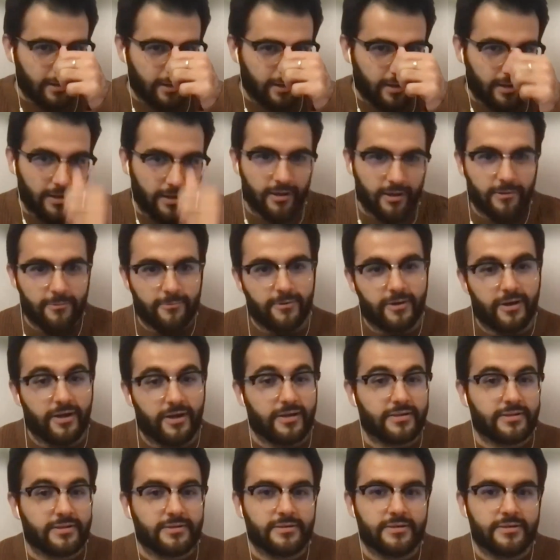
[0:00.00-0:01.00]

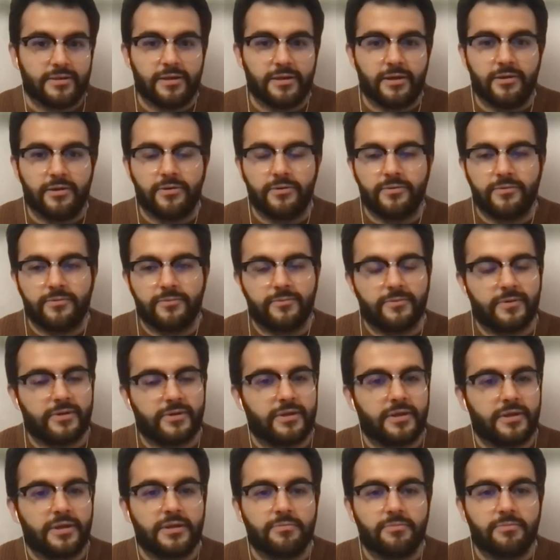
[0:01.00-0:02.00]
Whereas, with
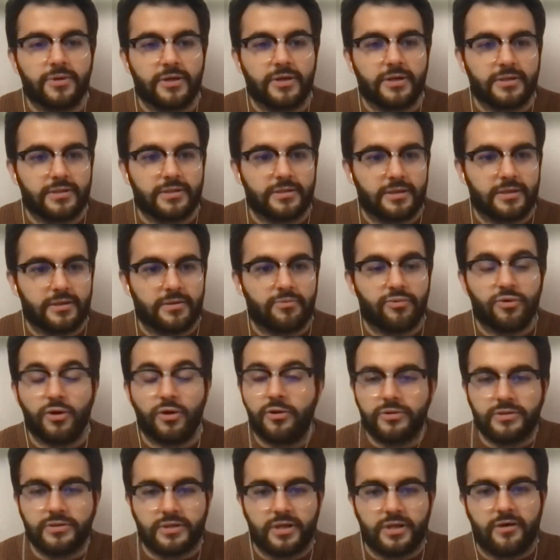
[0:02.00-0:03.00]
other books or
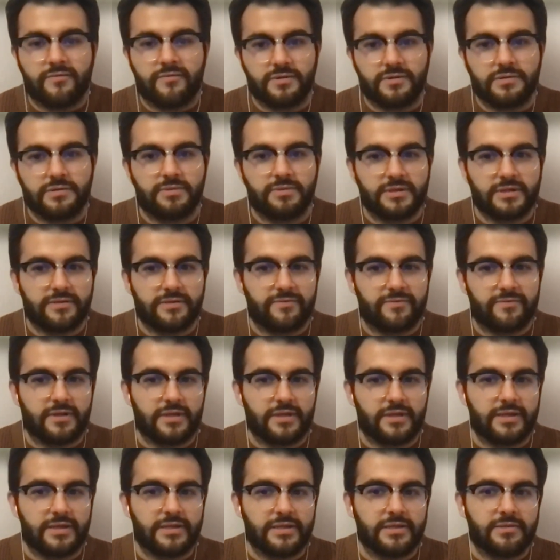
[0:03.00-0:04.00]
prose novels
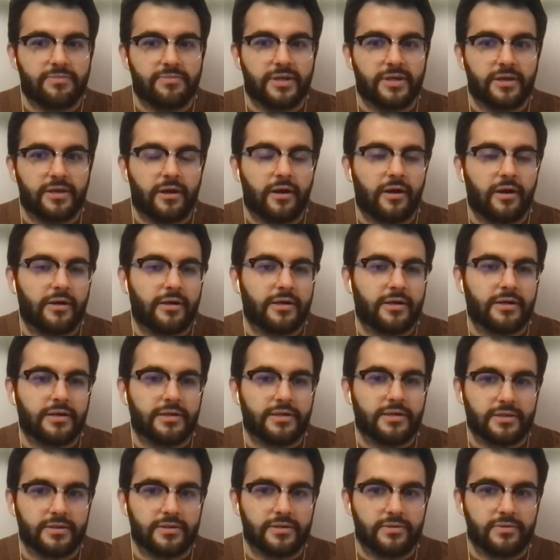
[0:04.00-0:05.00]
specifically, it's a bit harder
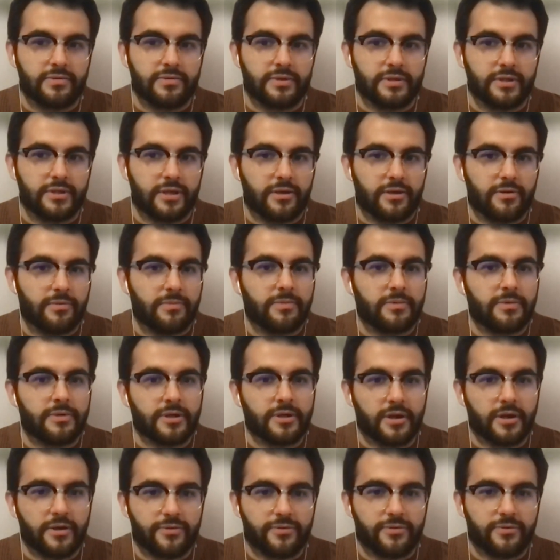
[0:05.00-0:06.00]
to,
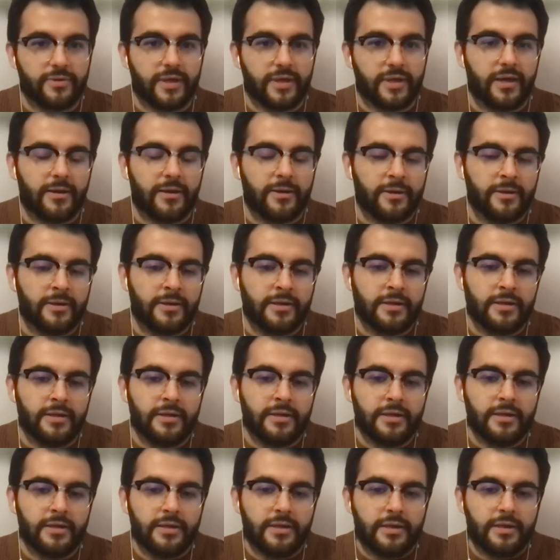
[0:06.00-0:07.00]
go through that.
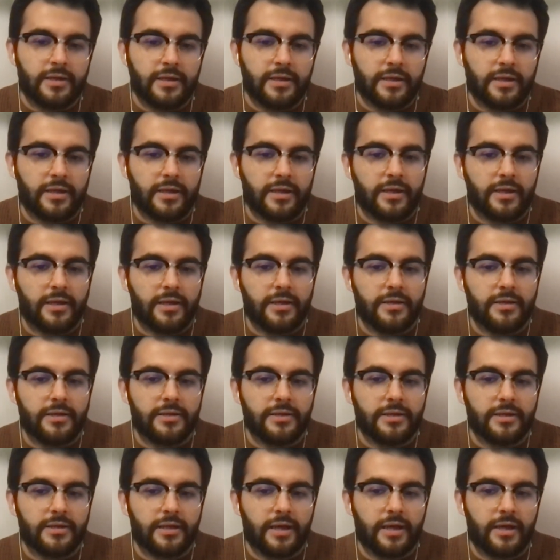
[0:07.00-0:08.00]
And
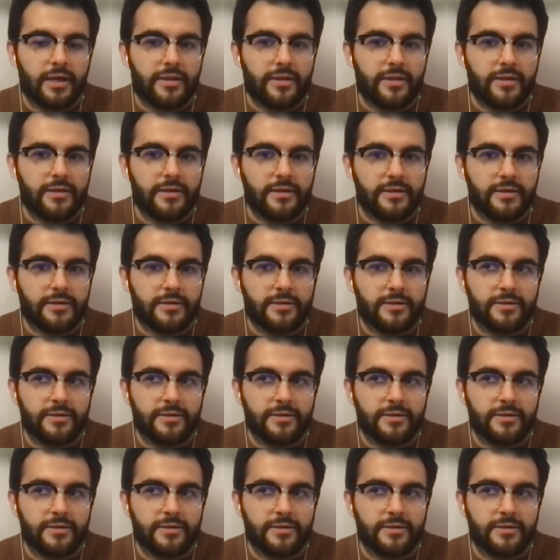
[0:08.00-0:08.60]
I think,